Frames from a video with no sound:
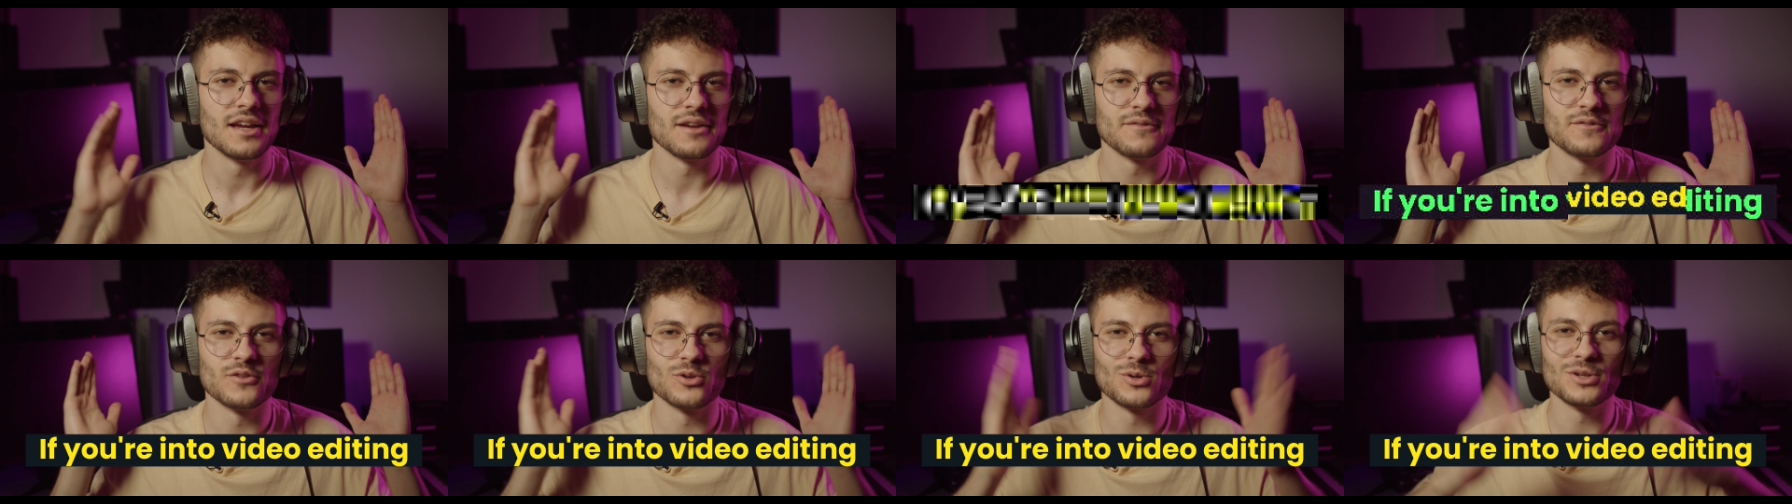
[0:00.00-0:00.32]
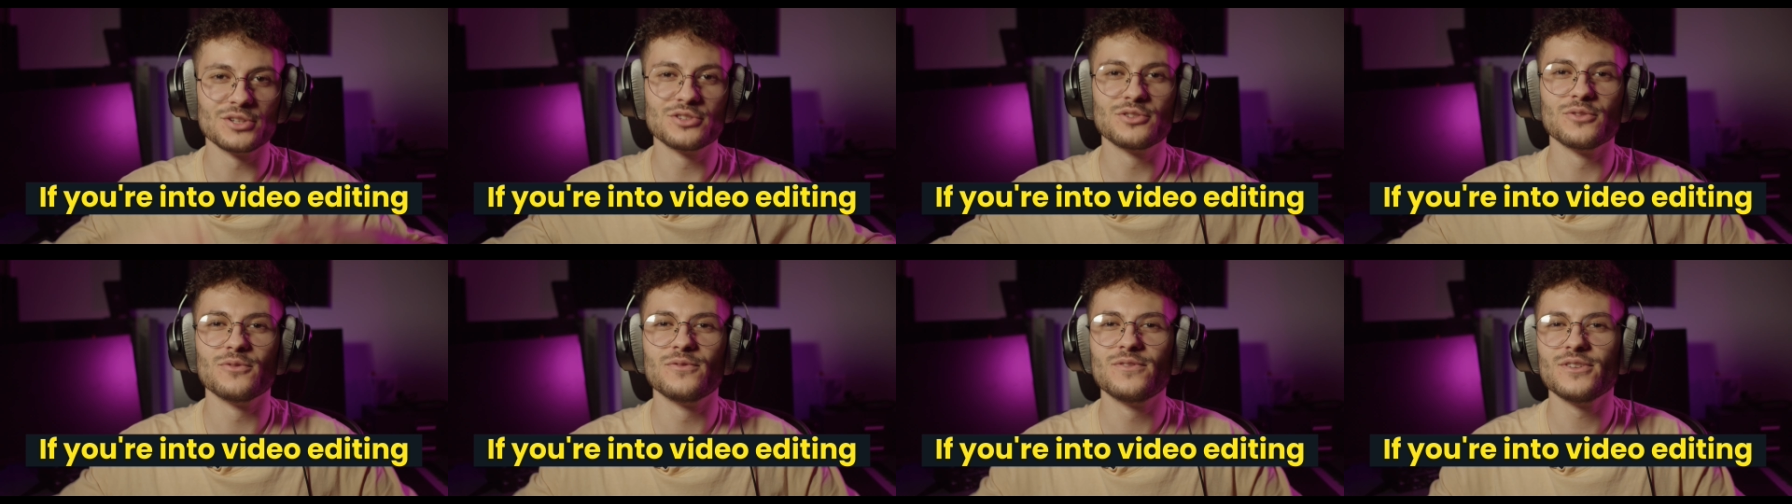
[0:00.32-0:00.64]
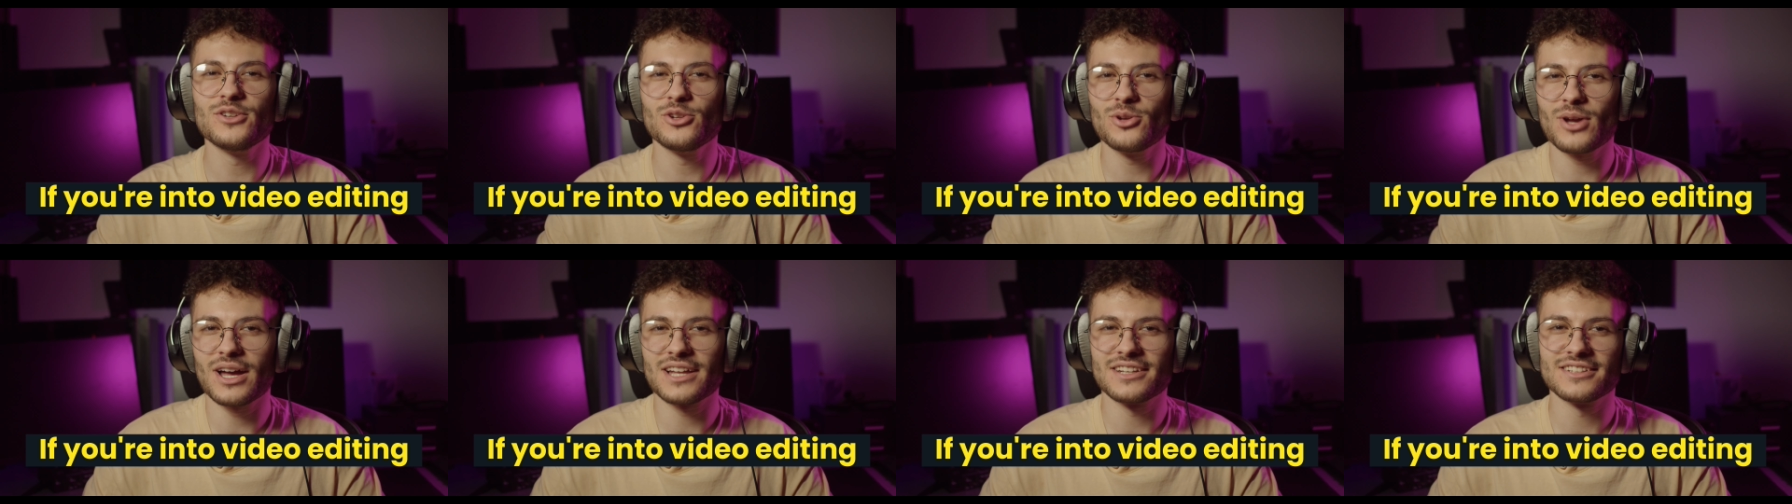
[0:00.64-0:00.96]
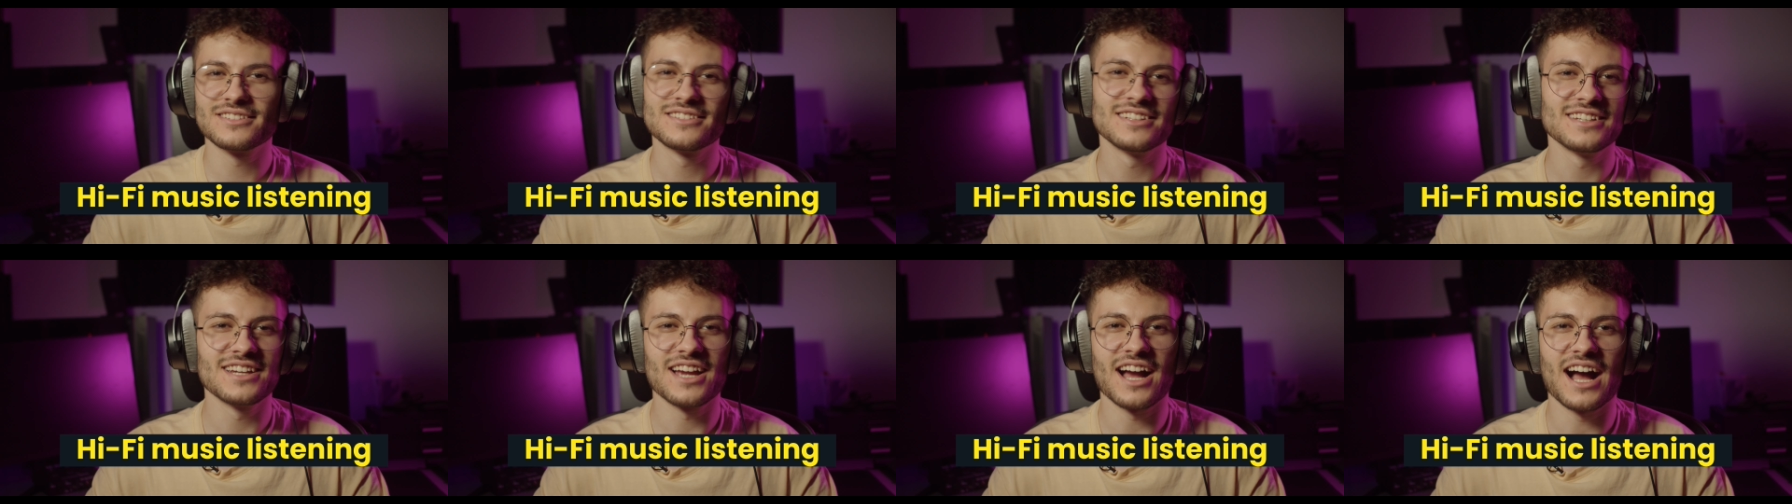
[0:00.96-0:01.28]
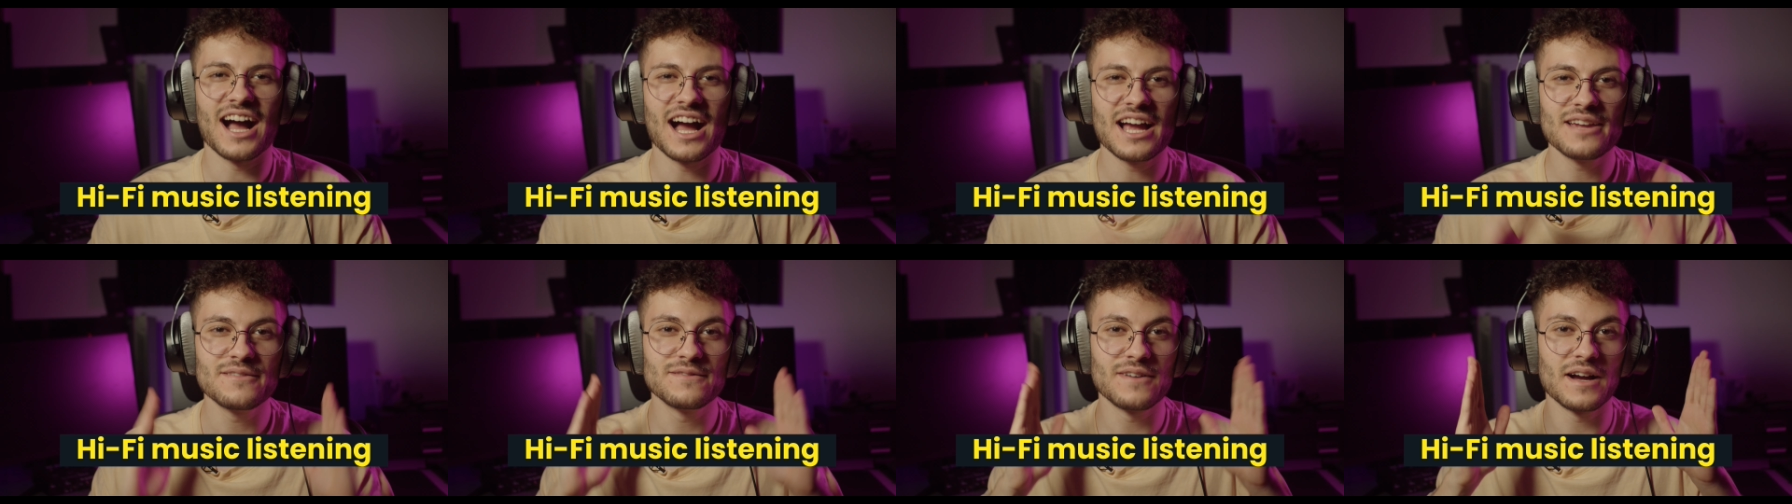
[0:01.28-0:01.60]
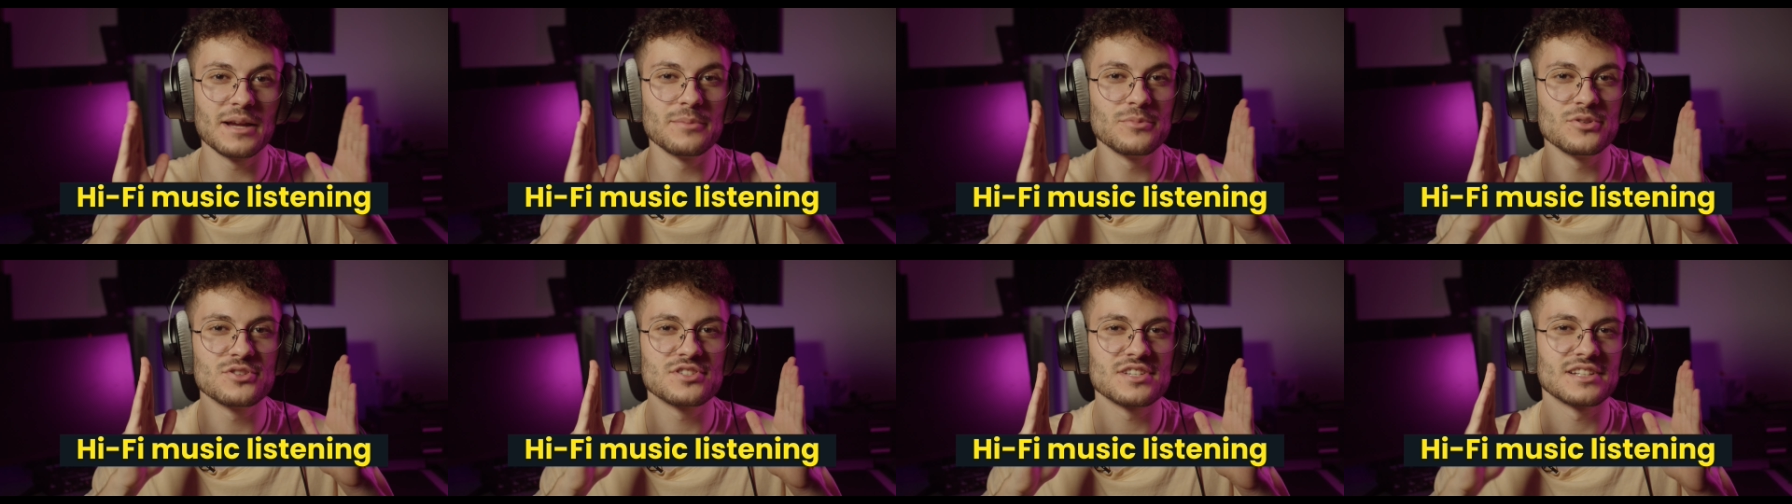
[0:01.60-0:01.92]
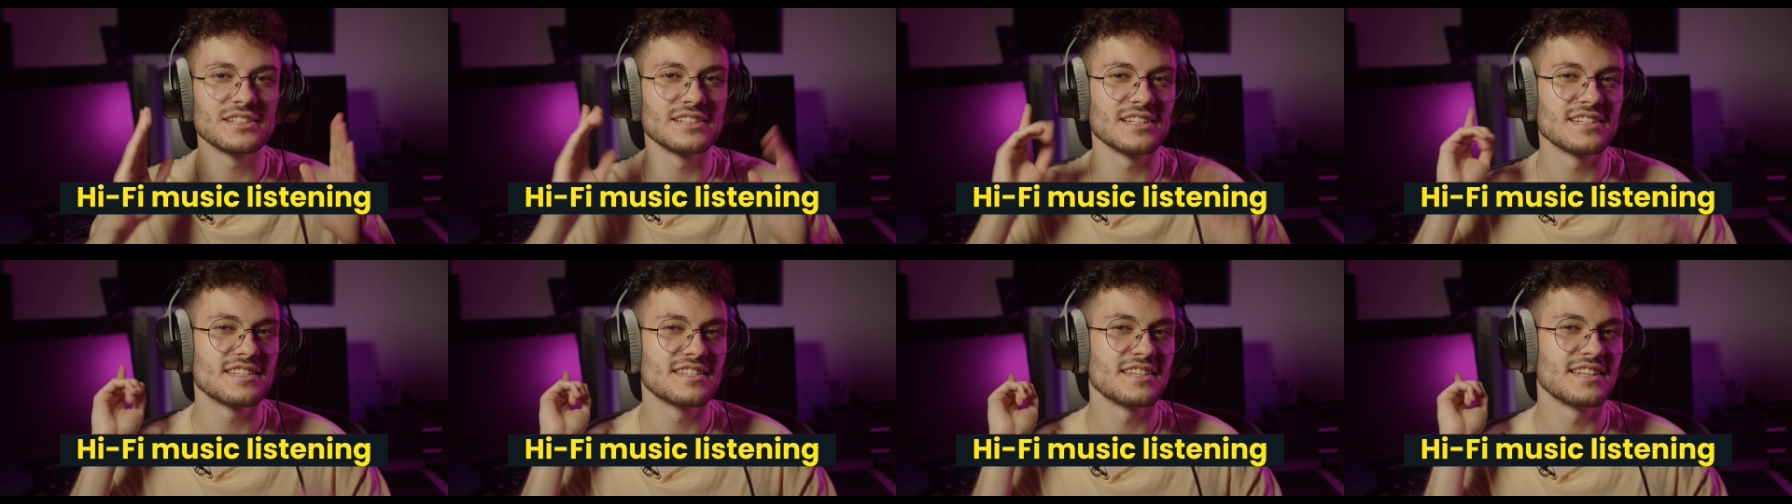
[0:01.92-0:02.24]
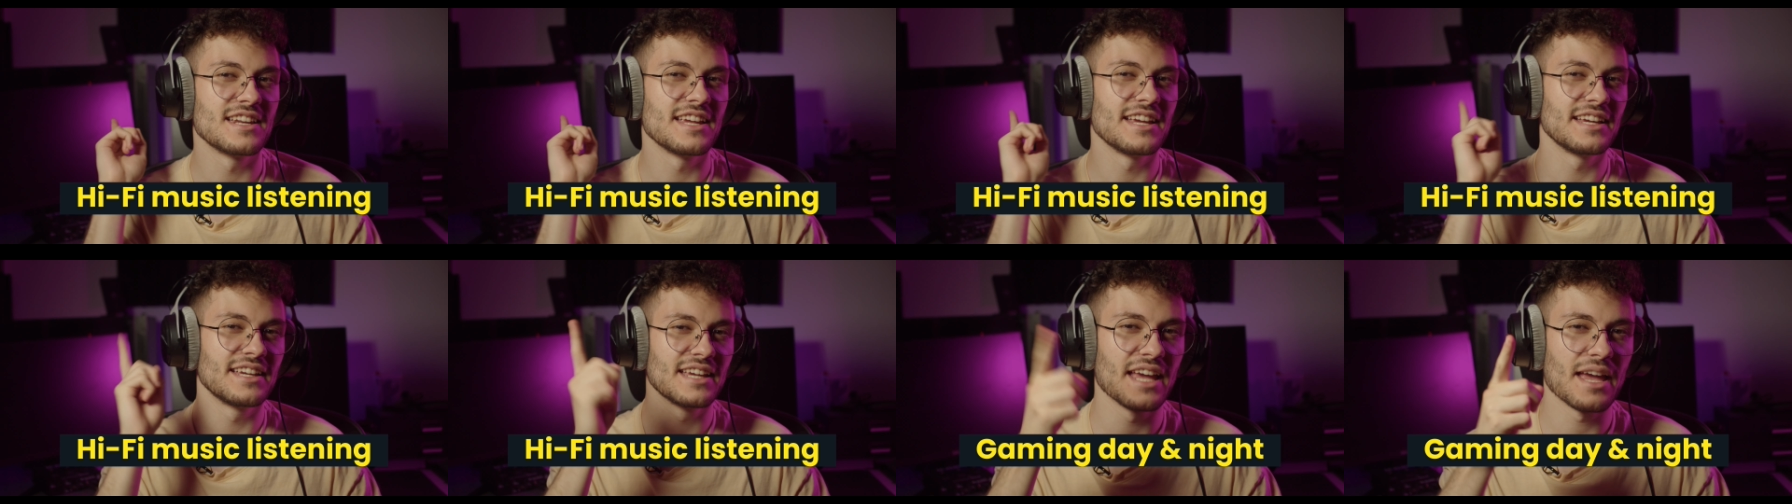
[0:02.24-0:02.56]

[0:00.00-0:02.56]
If you're into video editing, hi-fi music listening,